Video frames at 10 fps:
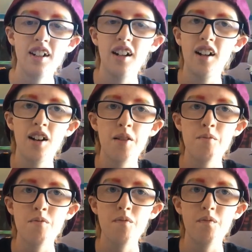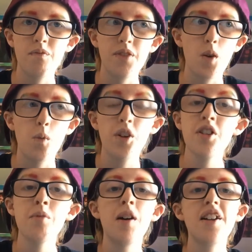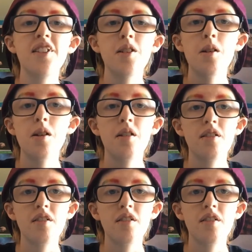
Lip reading: What are some other